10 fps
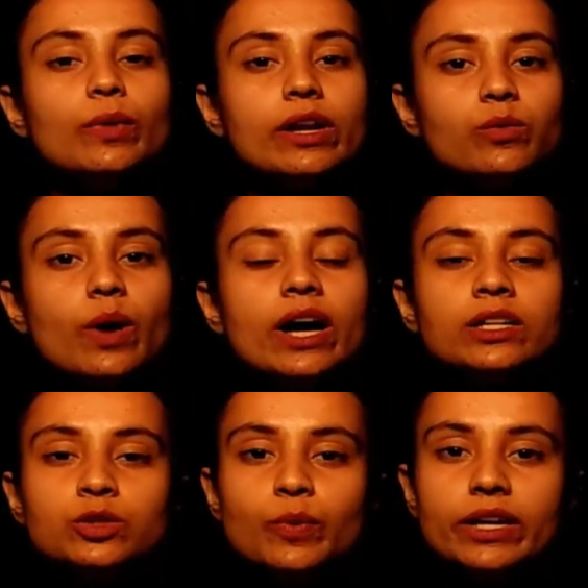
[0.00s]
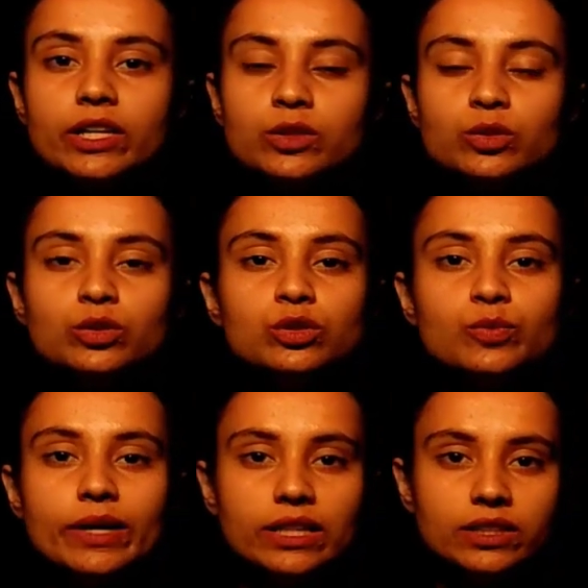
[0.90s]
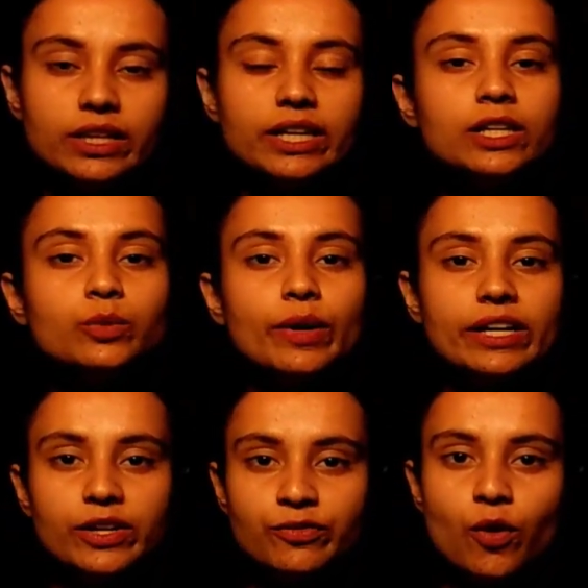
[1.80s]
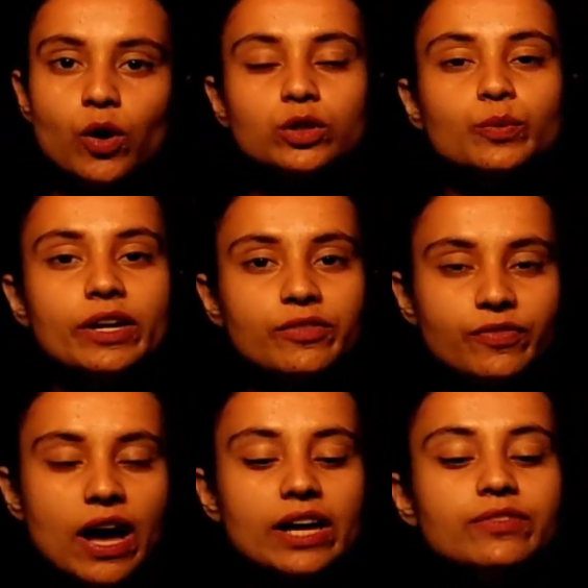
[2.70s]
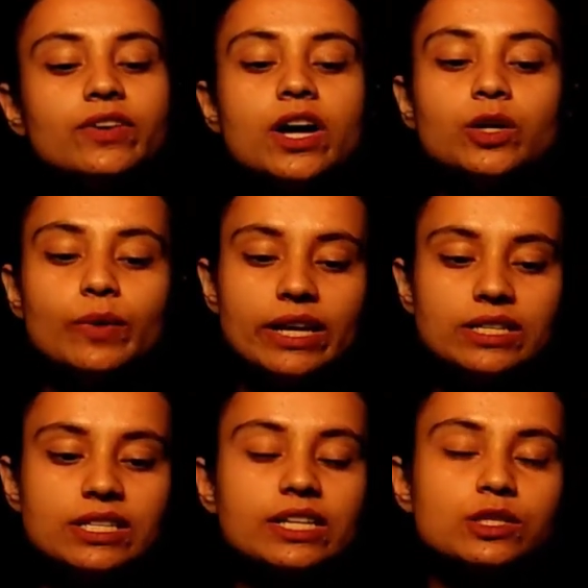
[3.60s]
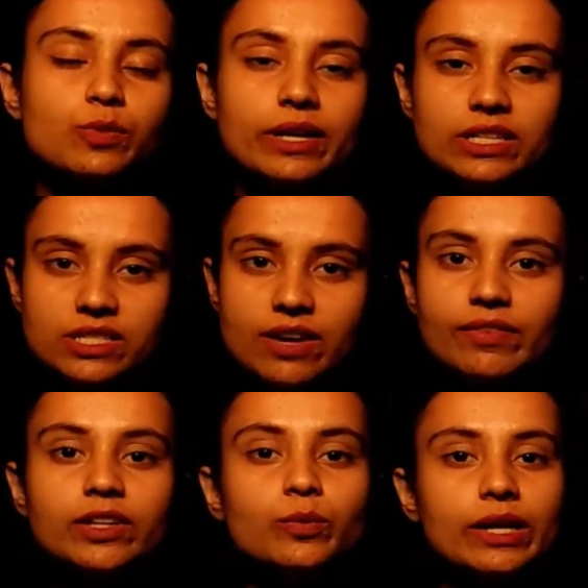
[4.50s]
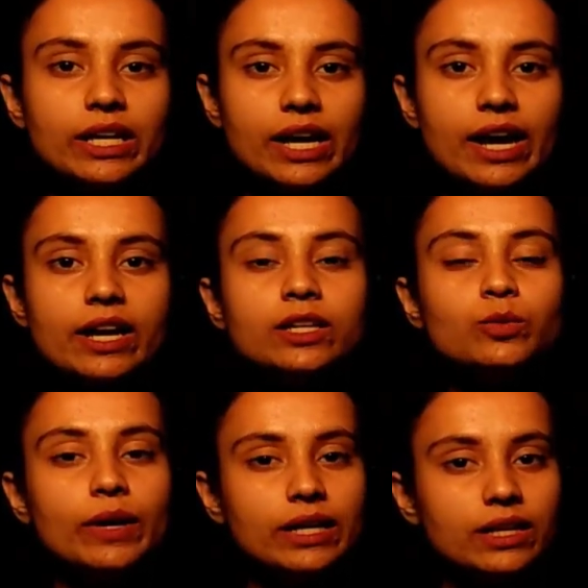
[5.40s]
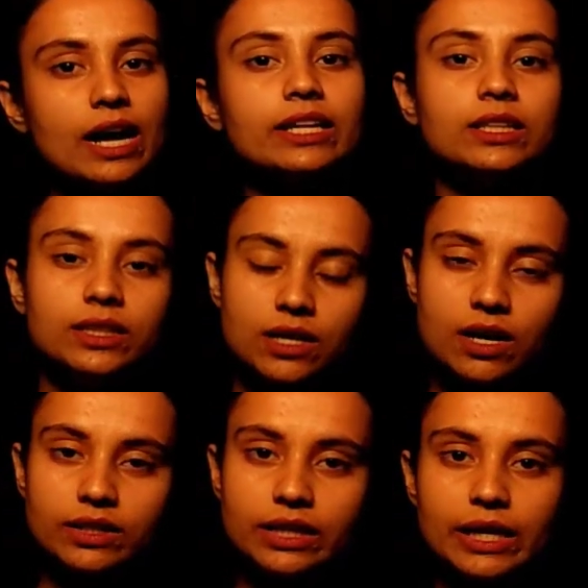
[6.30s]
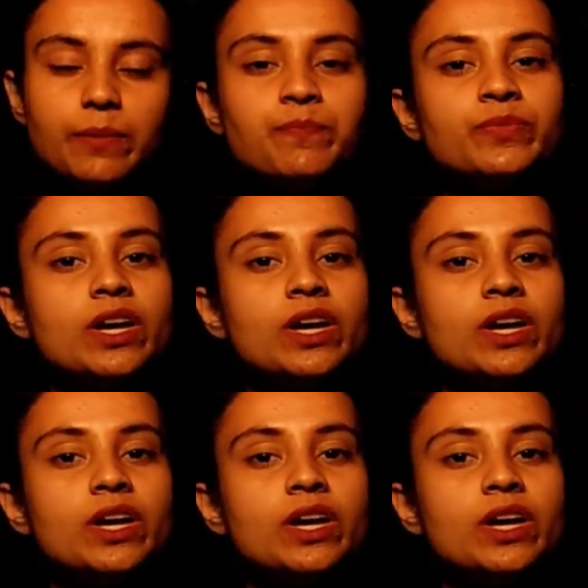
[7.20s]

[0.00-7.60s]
21, 22, 23, 24, 25, 26, 27, 28, 29, 30.